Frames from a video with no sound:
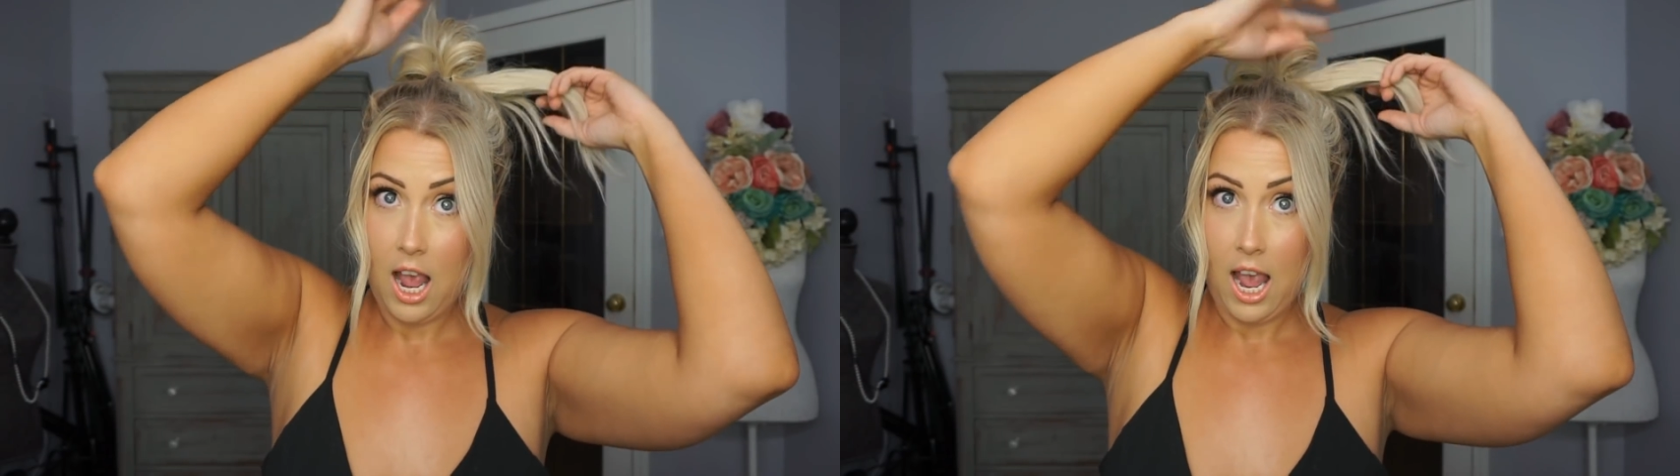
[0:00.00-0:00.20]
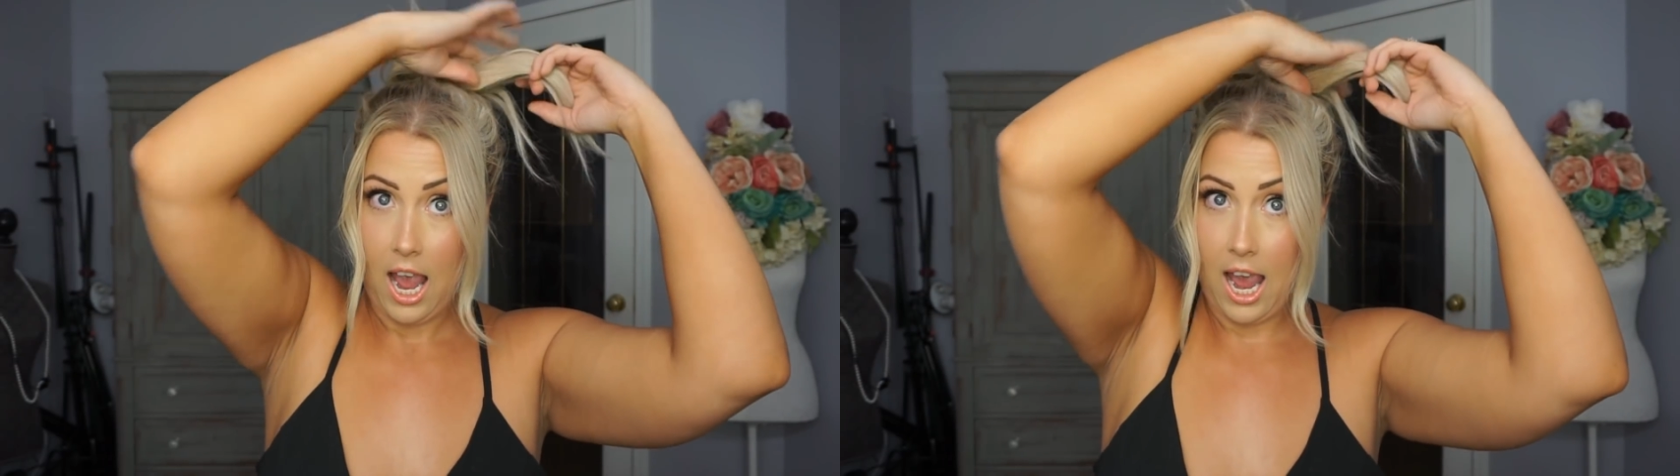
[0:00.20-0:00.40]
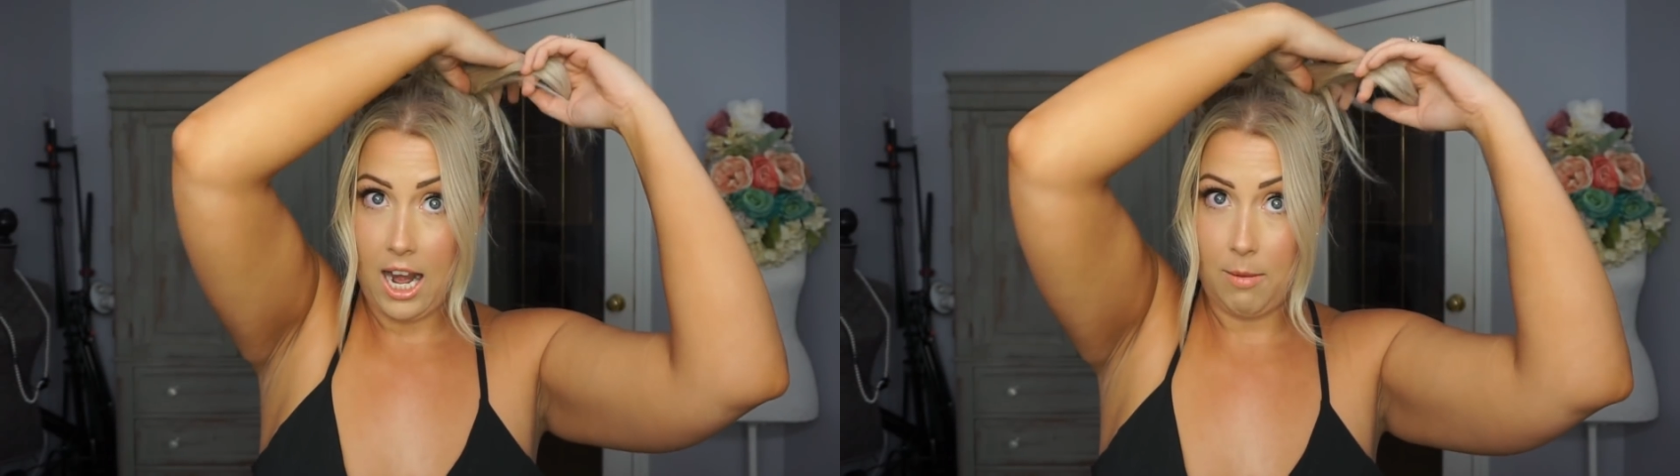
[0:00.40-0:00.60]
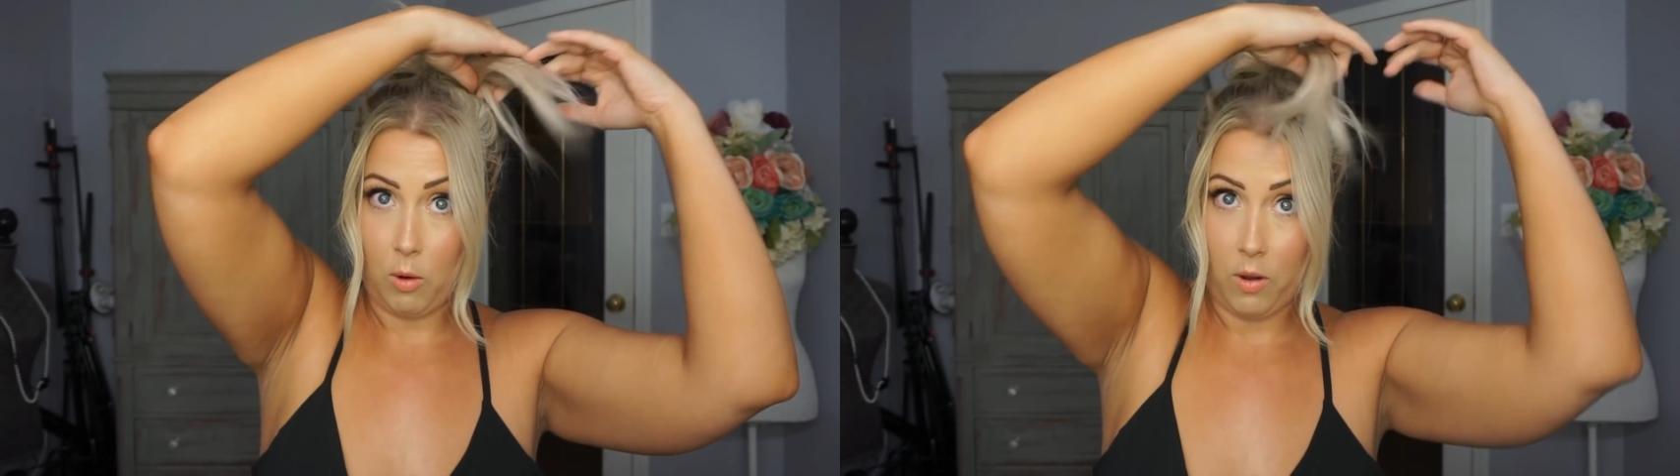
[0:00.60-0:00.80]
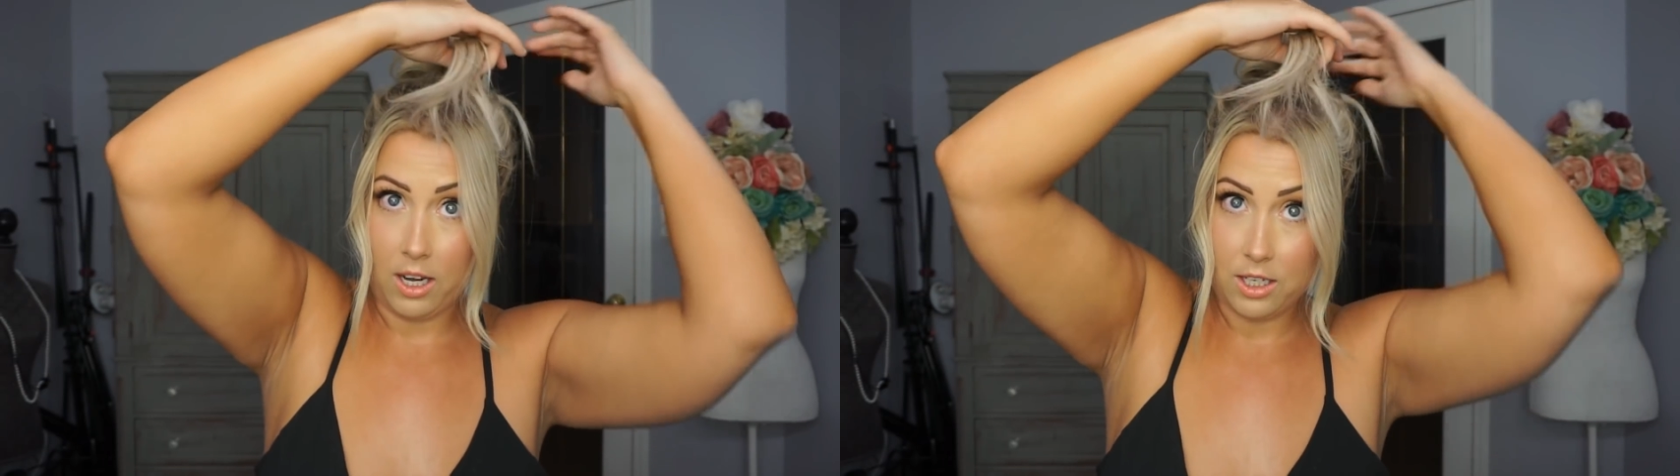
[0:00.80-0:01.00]
and I'm
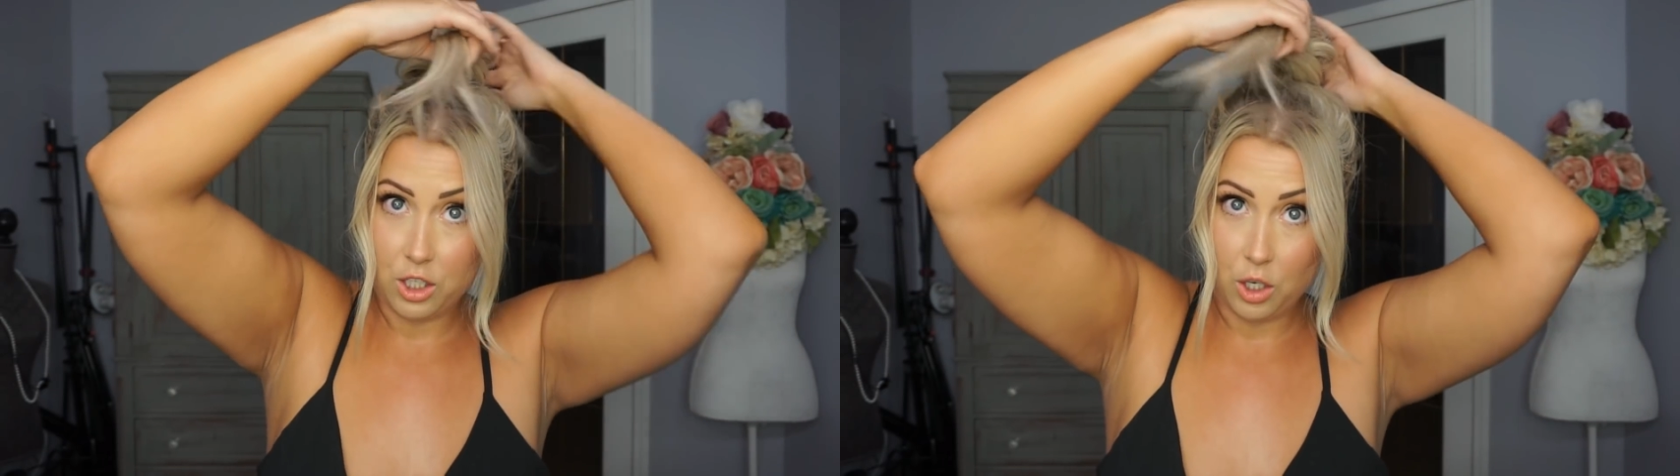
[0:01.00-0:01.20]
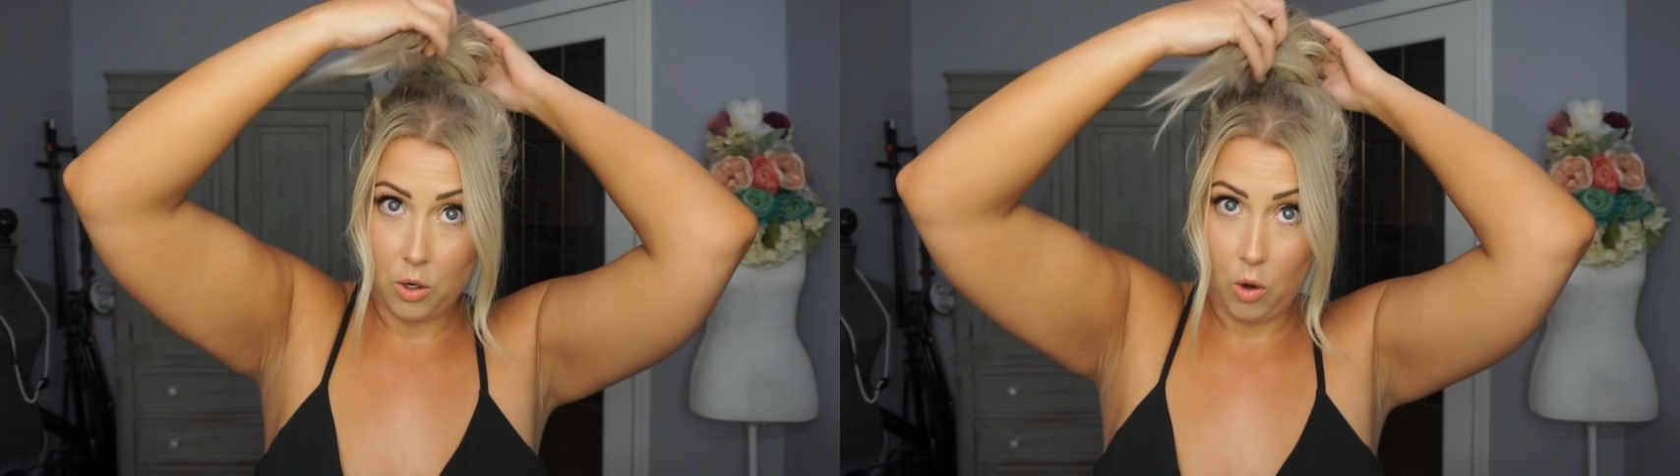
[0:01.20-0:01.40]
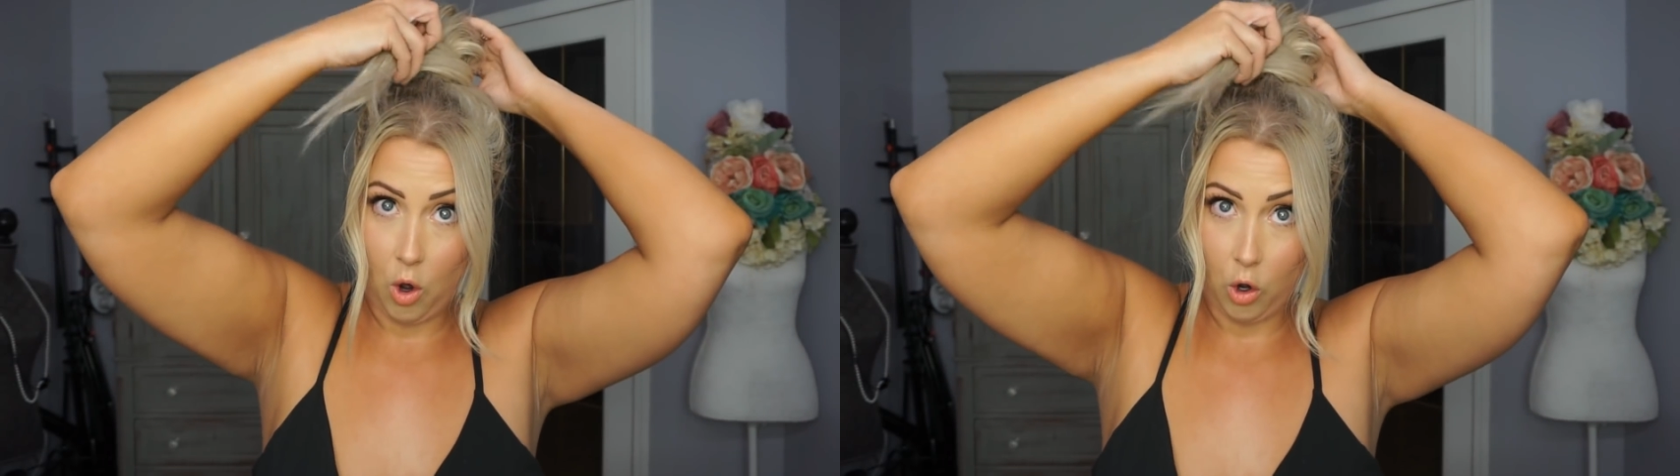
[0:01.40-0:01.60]
going to